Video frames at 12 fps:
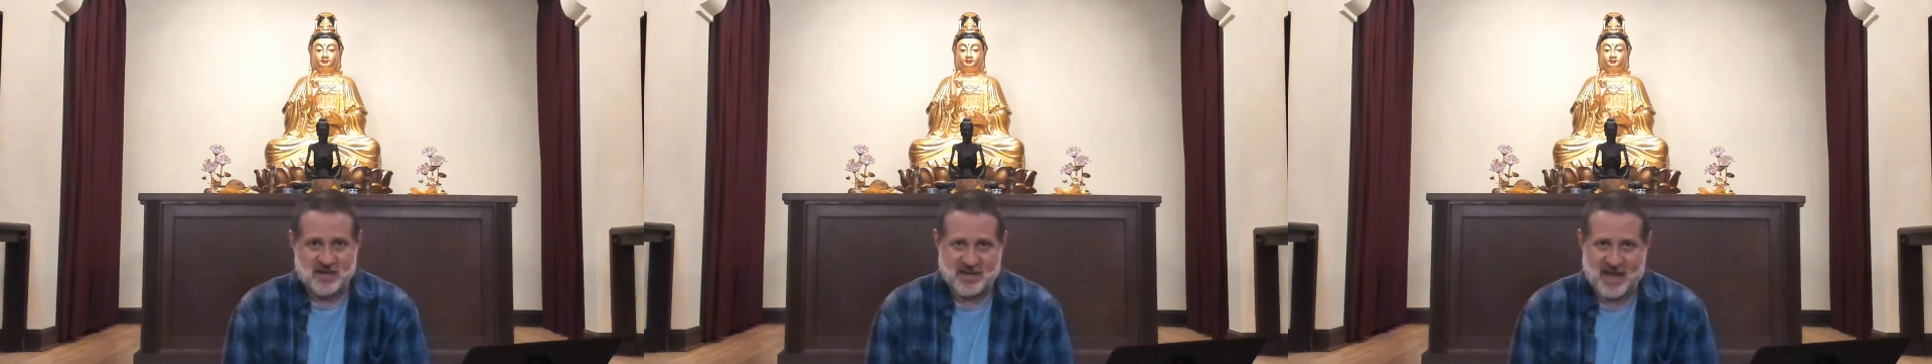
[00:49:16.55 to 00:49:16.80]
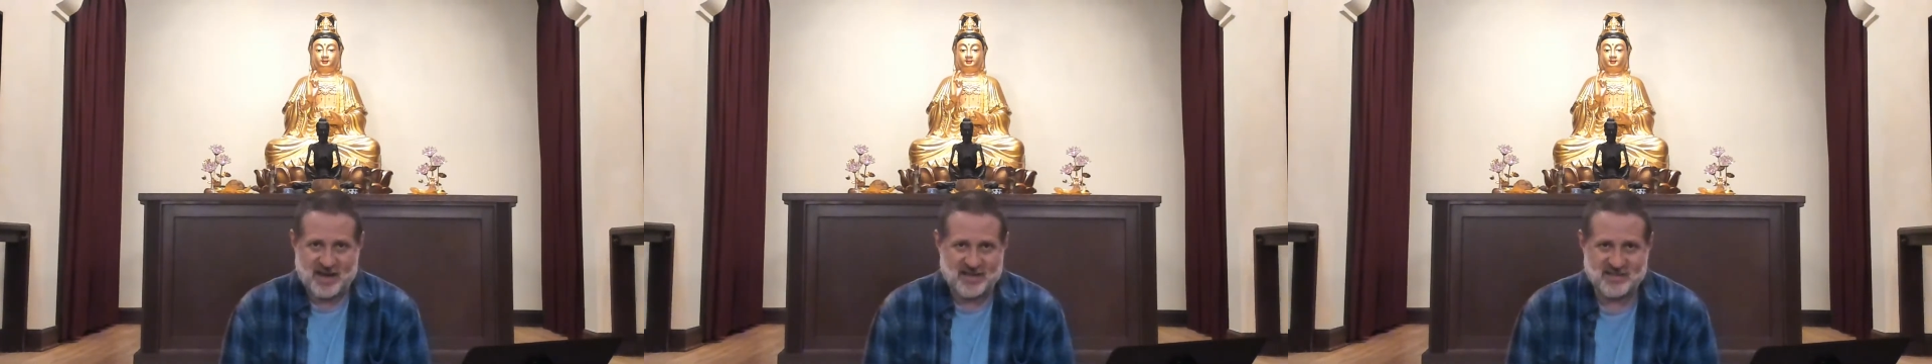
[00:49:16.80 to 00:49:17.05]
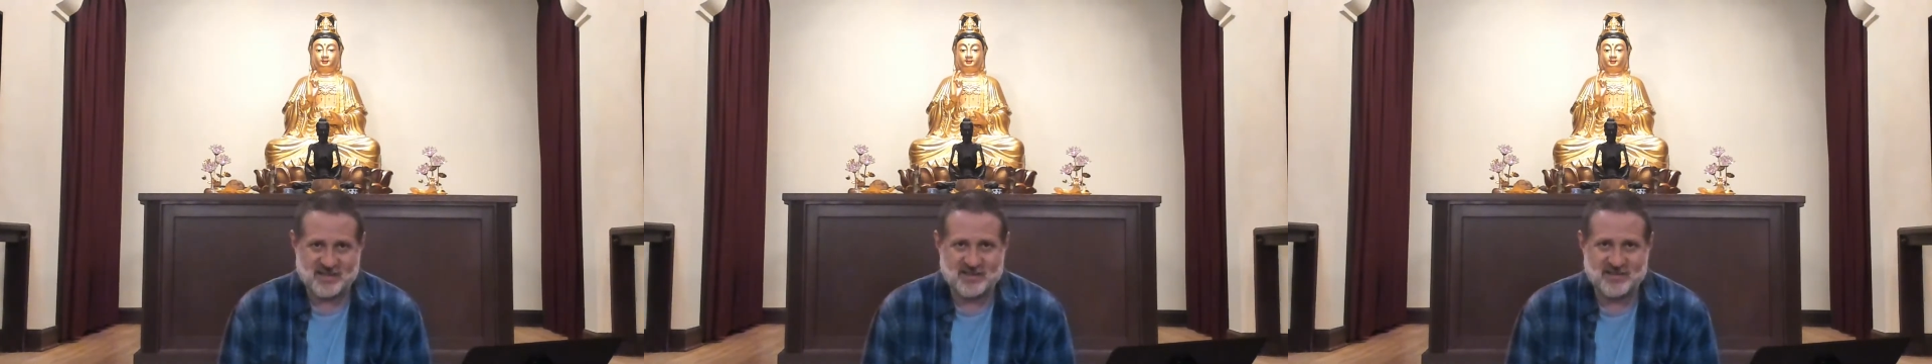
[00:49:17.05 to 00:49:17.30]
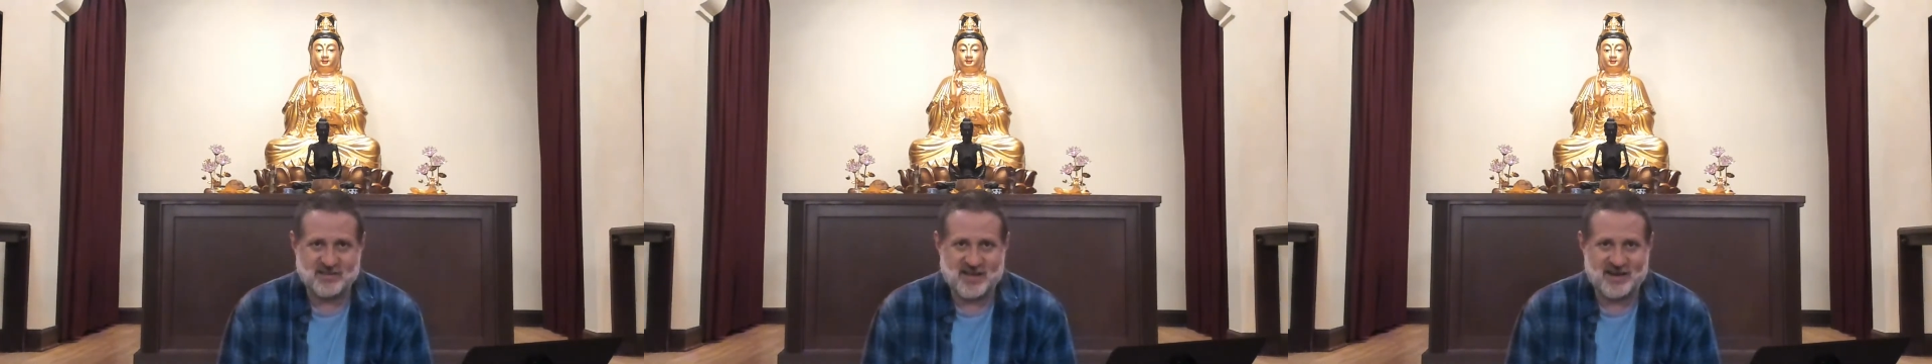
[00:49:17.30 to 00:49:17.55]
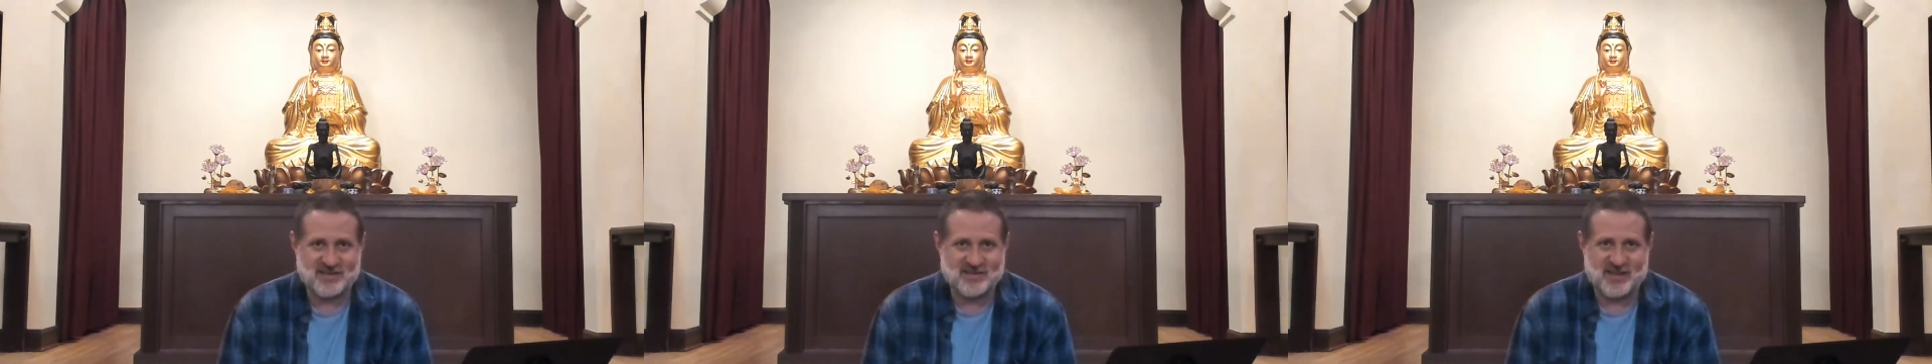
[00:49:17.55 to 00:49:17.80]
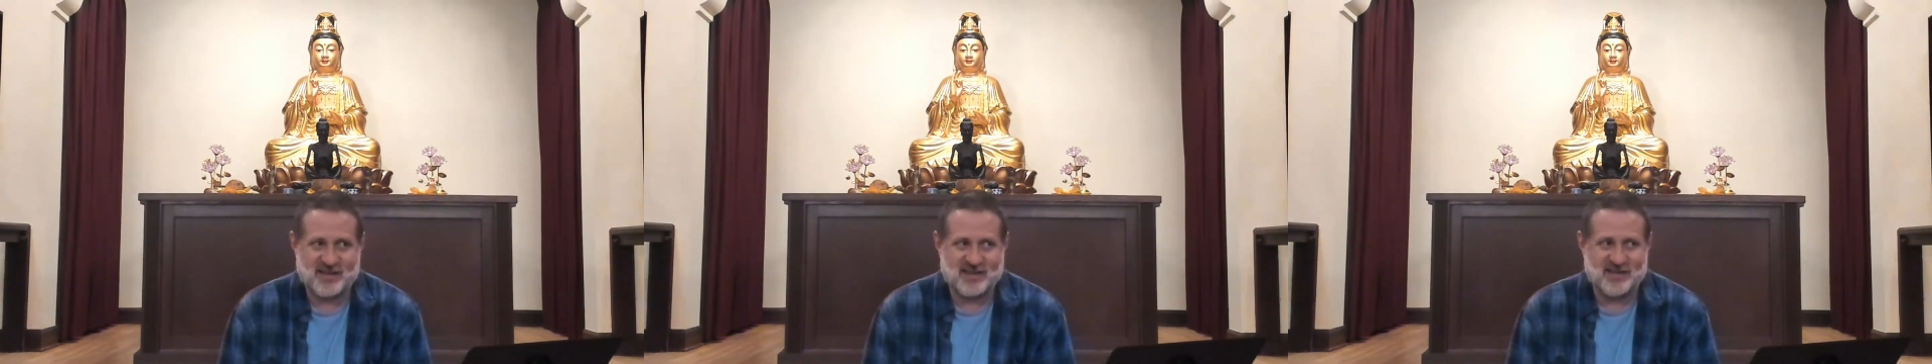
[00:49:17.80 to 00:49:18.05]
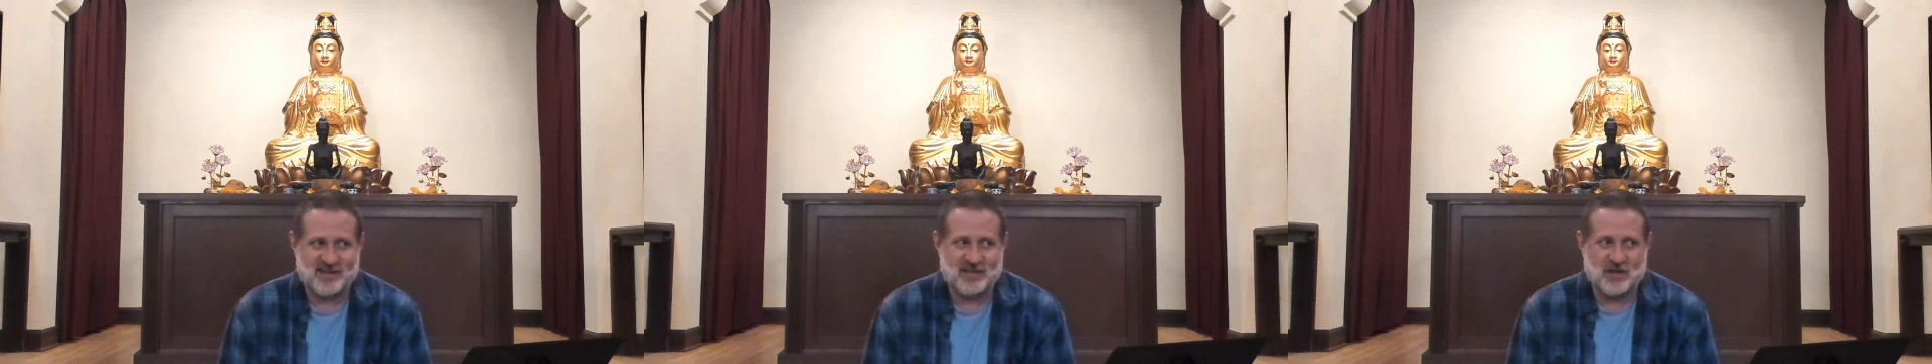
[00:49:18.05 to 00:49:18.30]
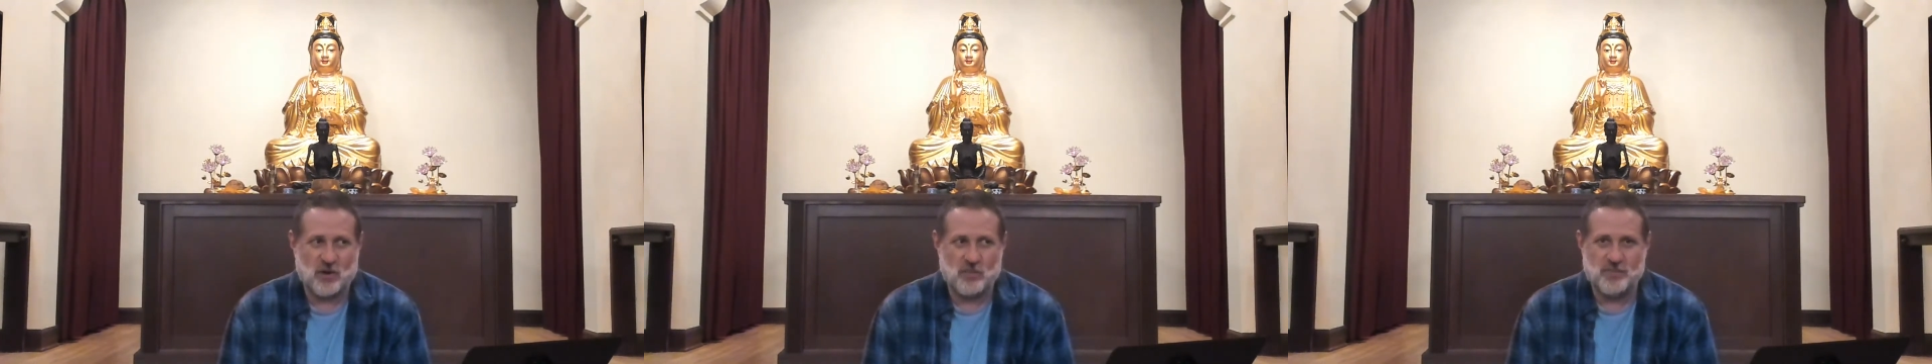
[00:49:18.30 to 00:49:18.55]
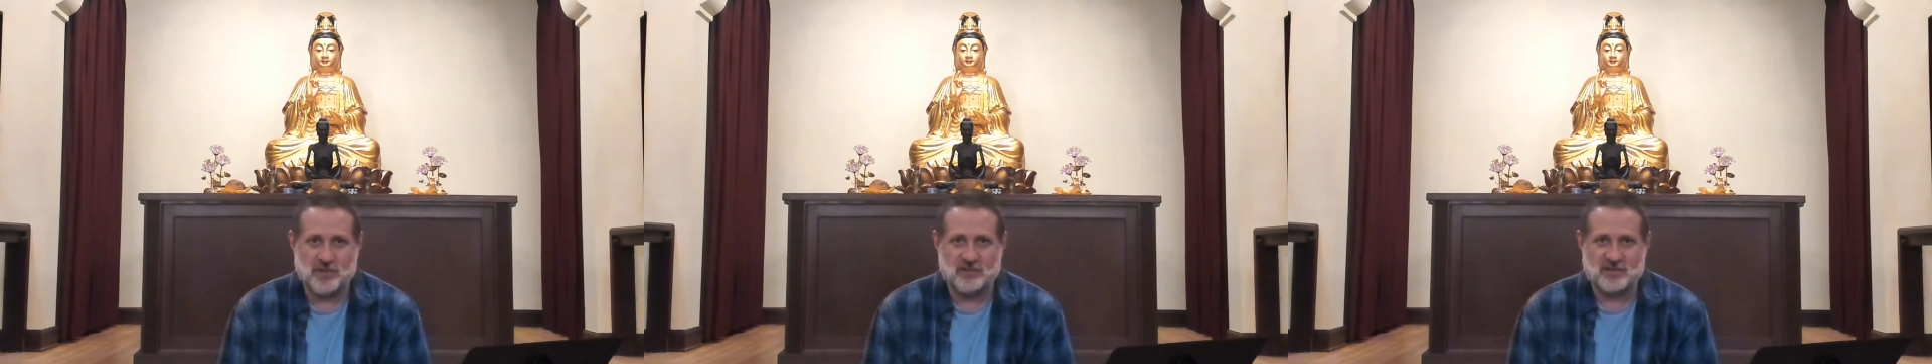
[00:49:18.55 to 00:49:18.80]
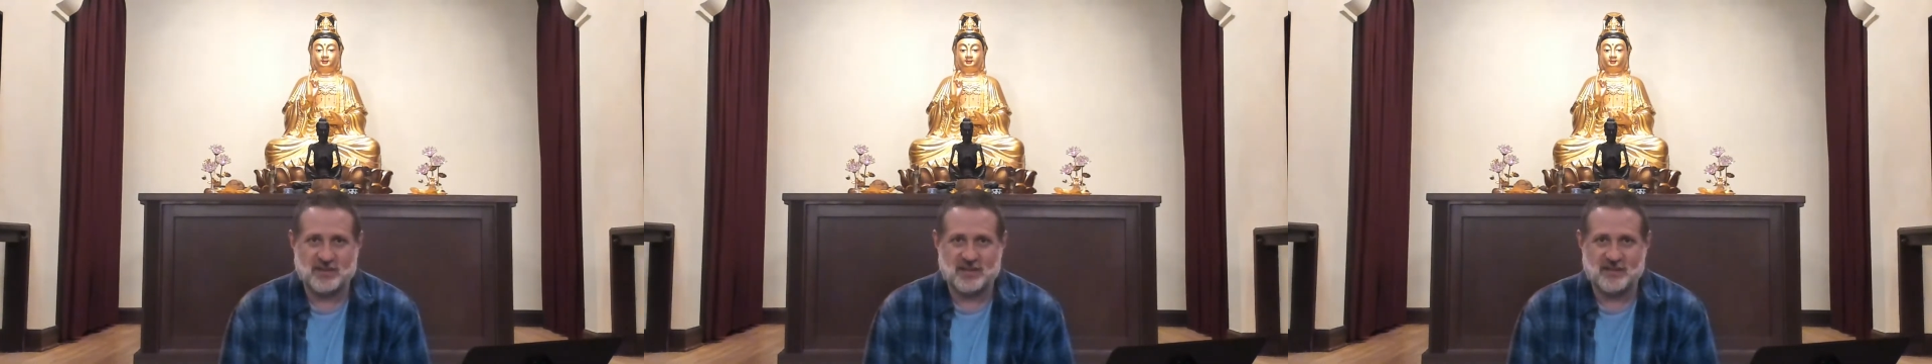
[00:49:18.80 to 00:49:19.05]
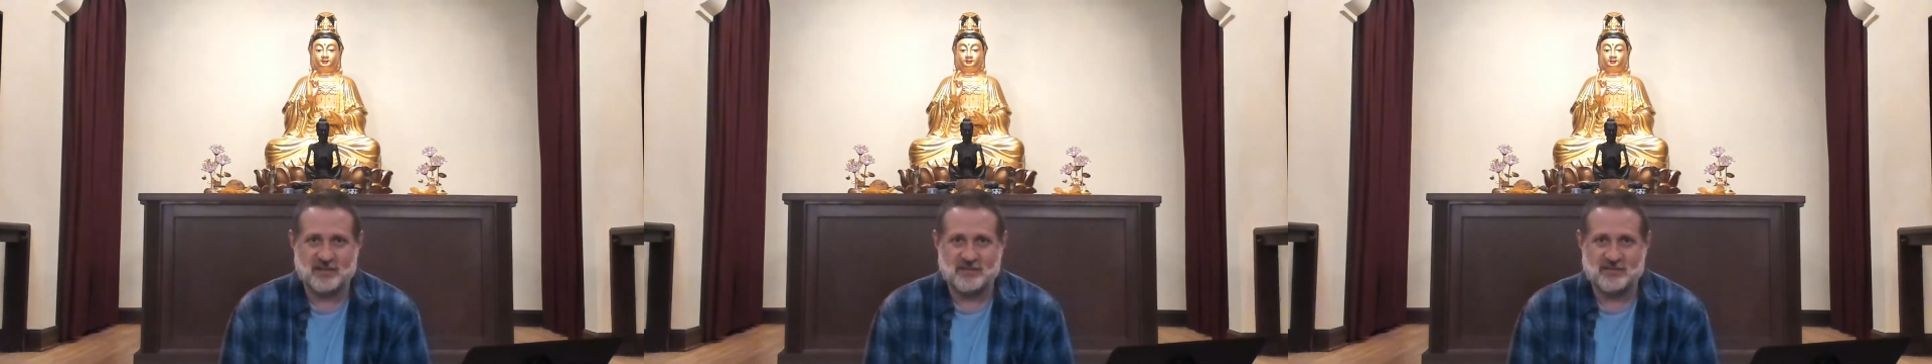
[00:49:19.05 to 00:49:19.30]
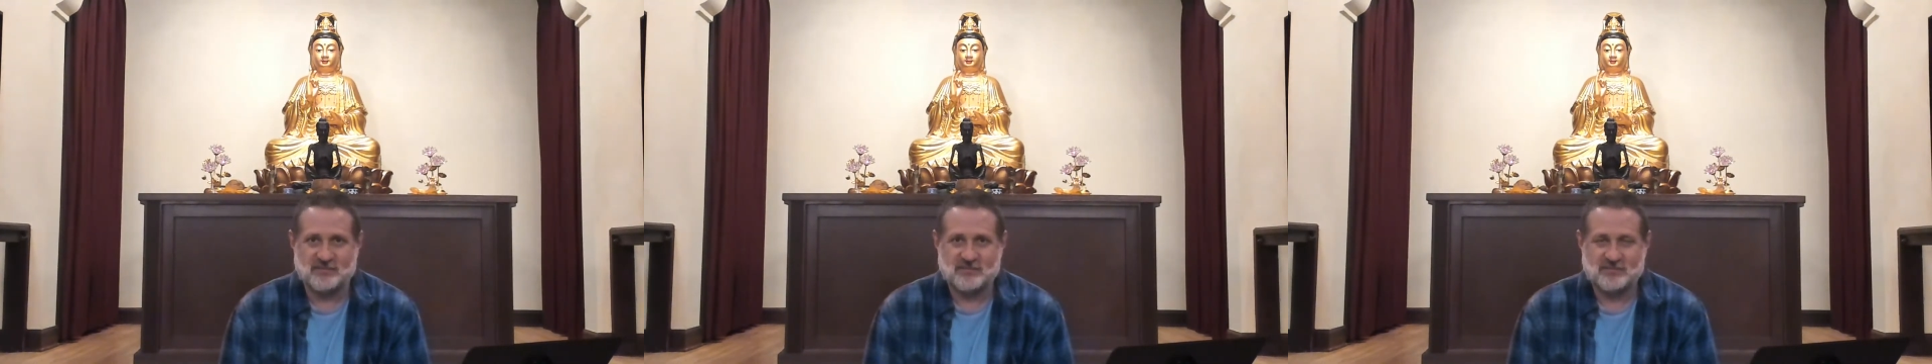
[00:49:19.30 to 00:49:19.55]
Not as like an ego building